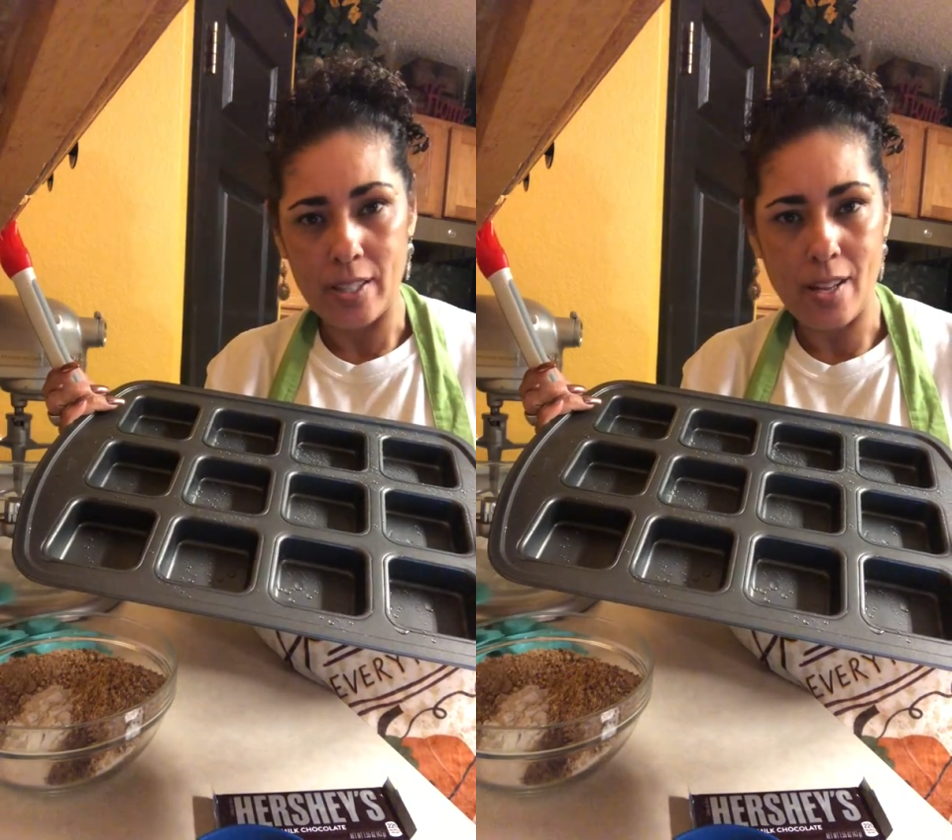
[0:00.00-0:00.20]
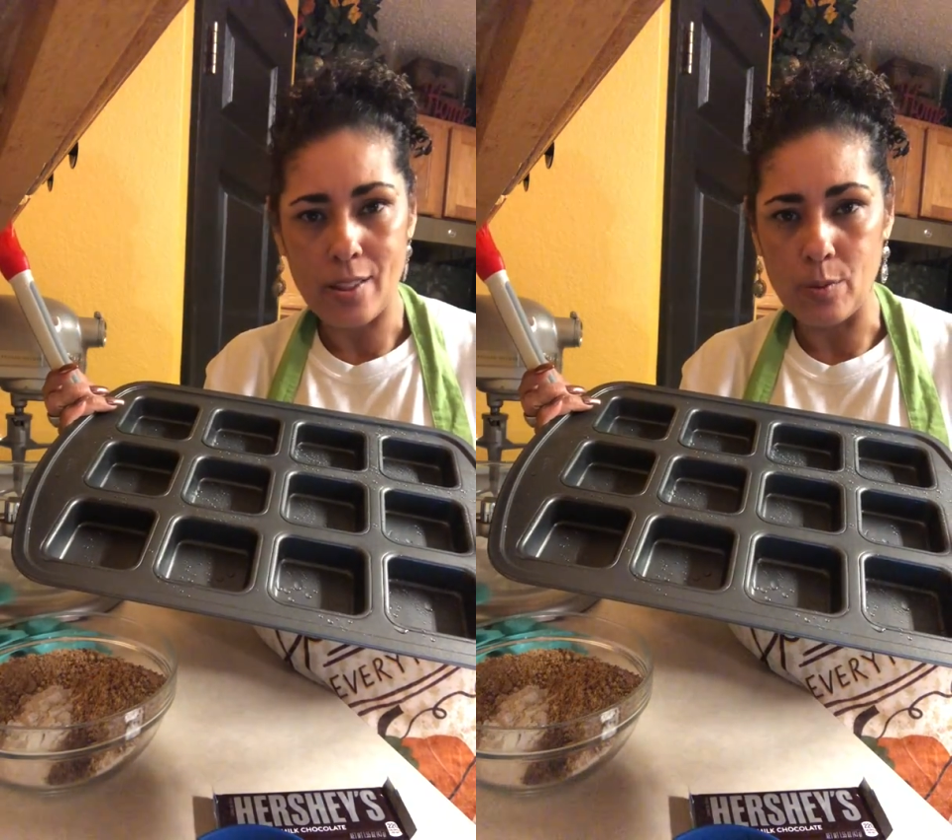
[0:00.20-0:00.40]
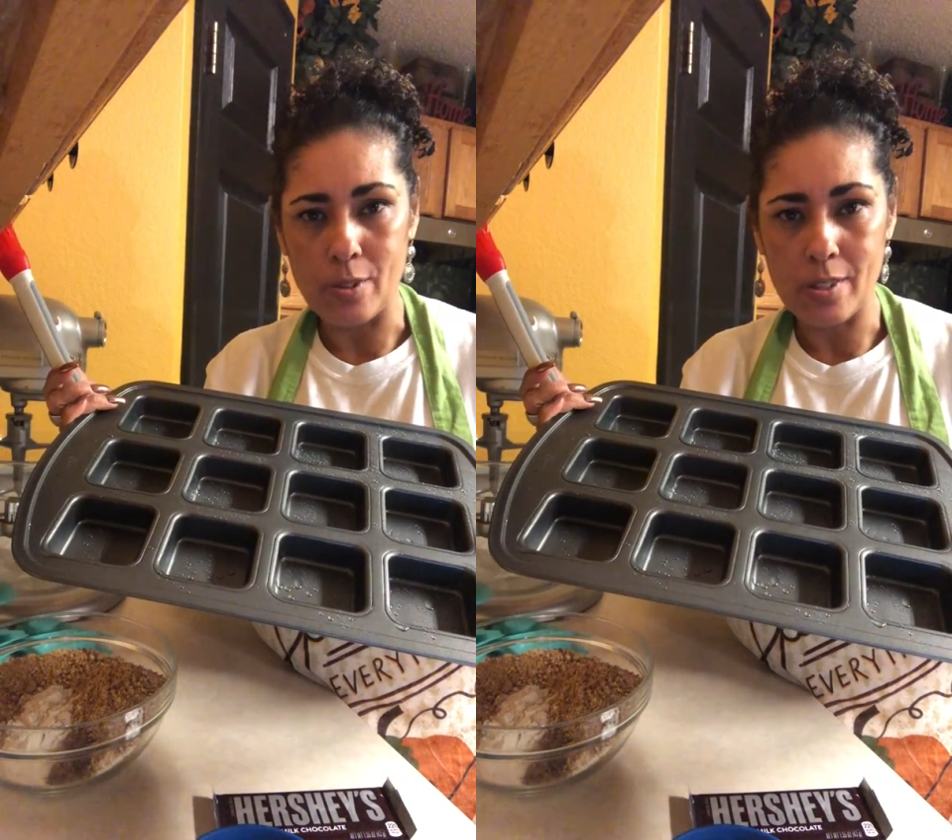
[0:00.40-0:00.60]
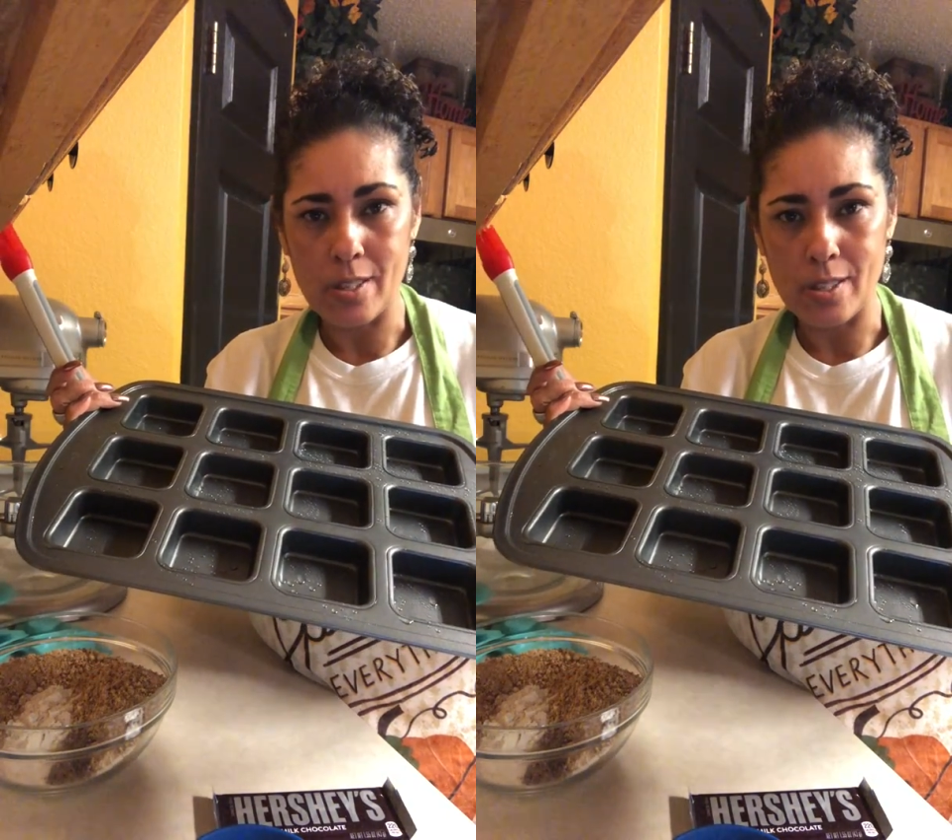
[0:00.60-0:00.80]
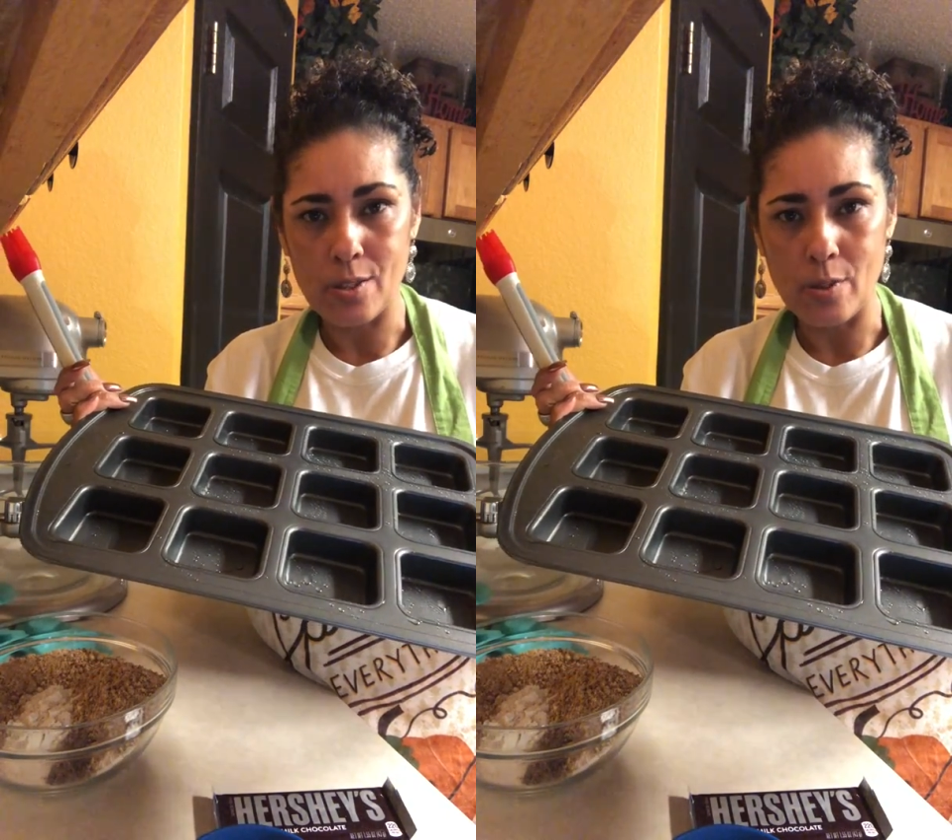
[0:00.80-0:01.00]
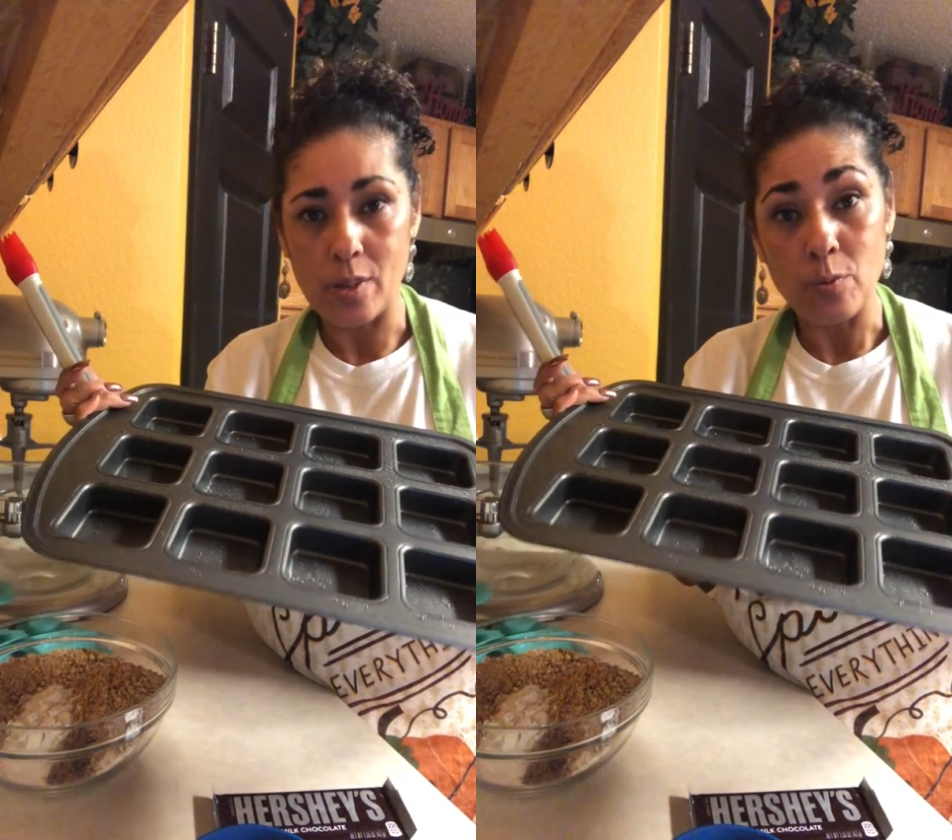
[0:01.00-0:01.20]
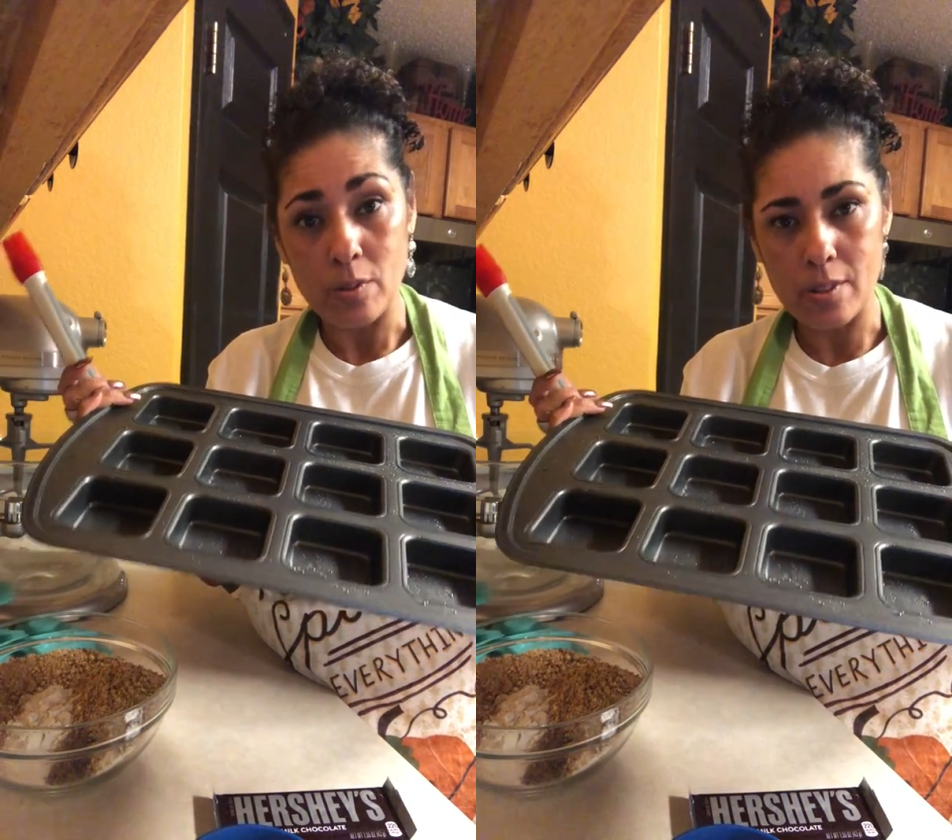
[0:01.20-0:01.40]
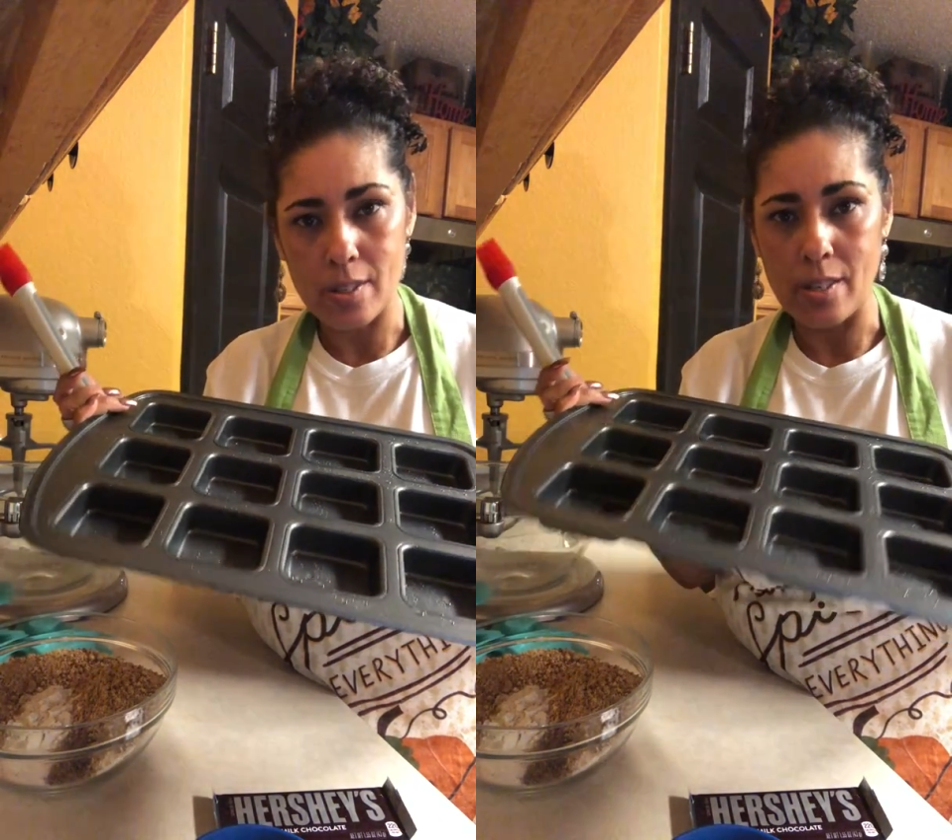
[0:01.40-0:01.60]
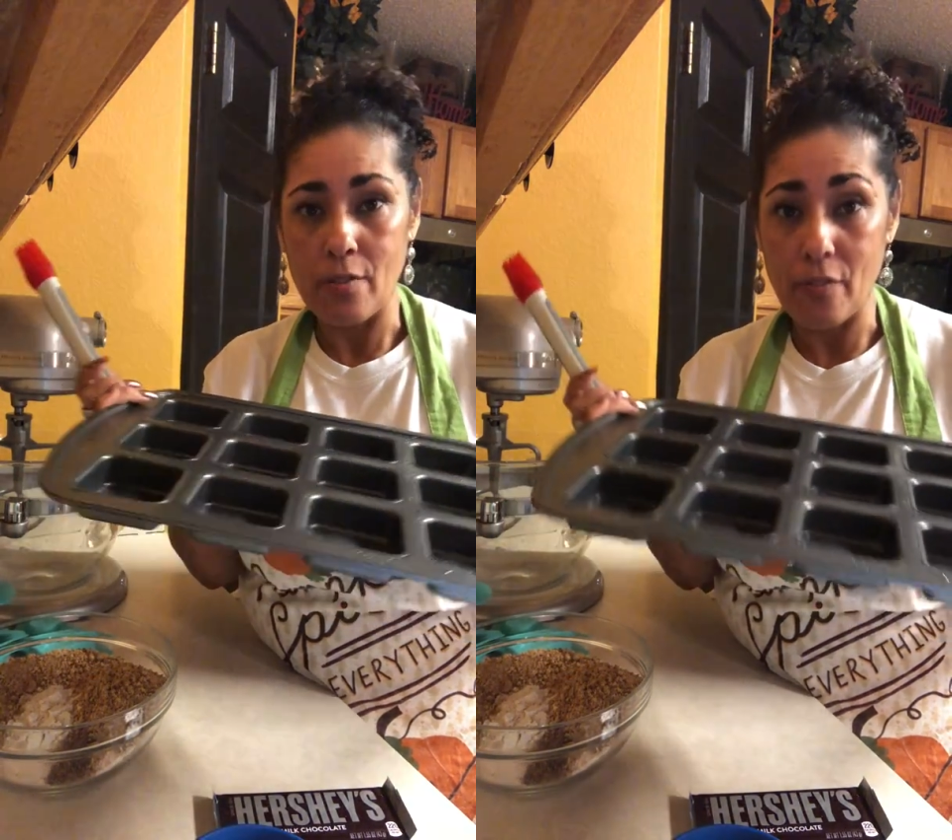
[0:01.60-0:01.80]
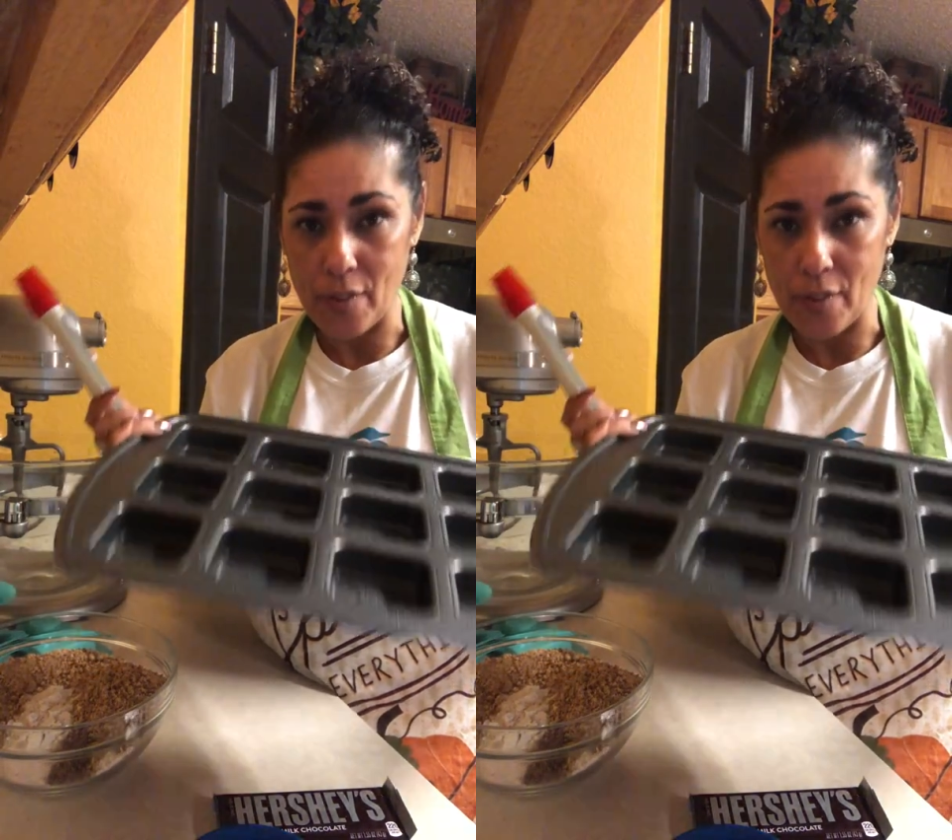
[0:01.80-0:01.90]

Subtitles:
nothing will stick to it. We'll see.